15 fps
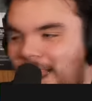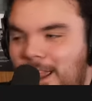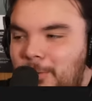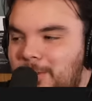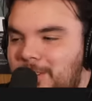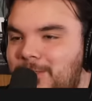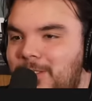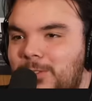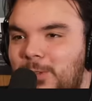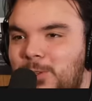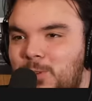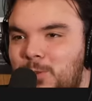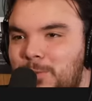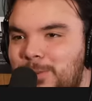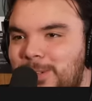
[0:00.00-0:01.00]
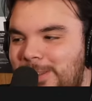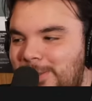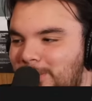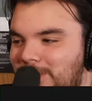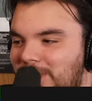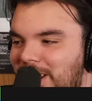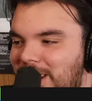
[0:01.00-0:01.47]
always found it super
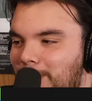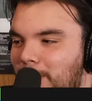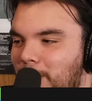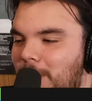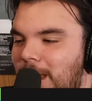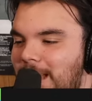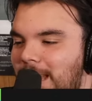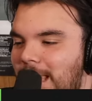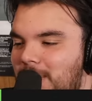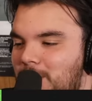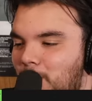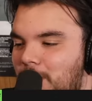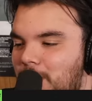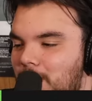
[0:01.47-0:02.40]
entertaining, but okay, it's next fun. one